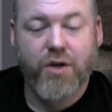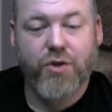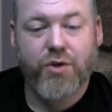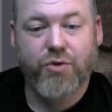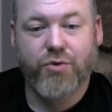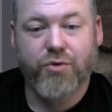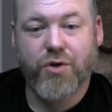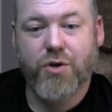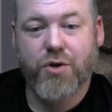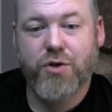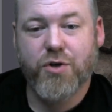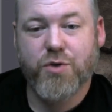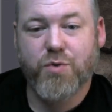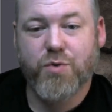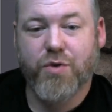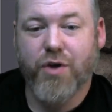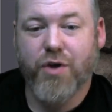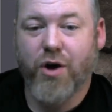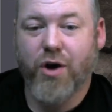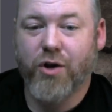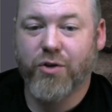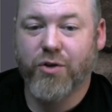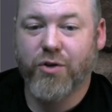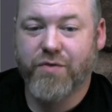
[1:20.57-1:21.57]
You'll notice with
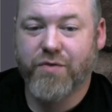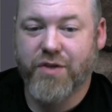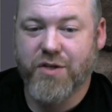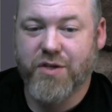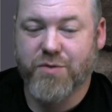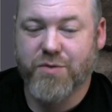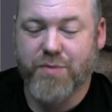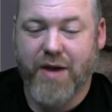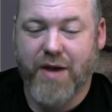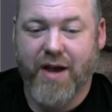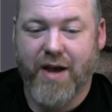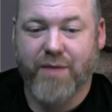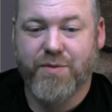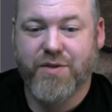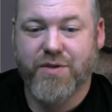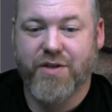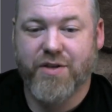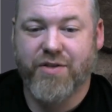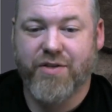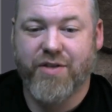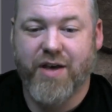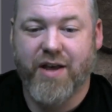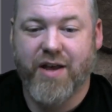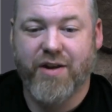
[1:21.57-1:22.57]
all of these maps
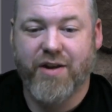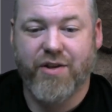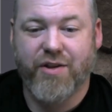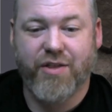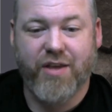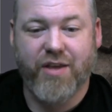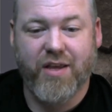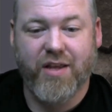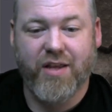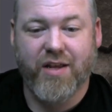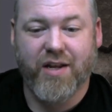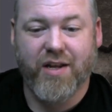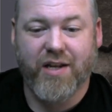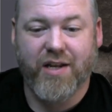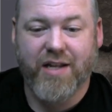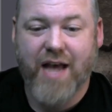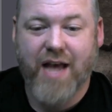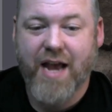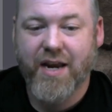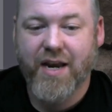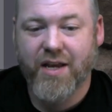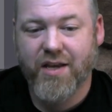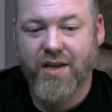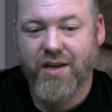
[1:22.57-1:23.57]
that the
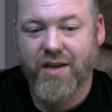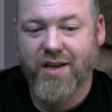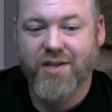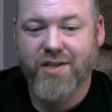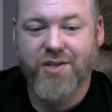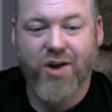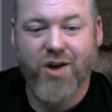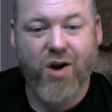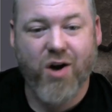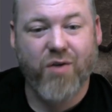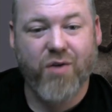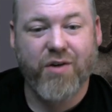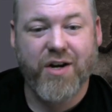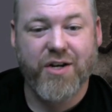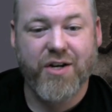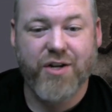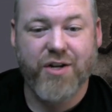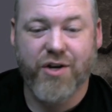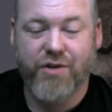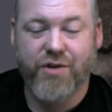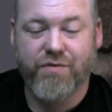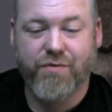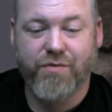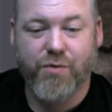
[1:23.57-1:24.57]
lighting is already
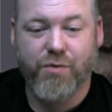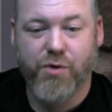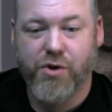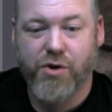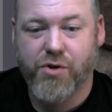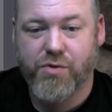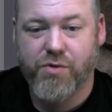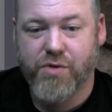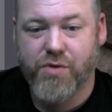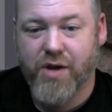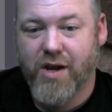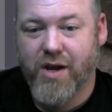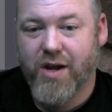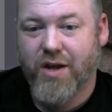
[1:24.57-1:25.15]
done for you.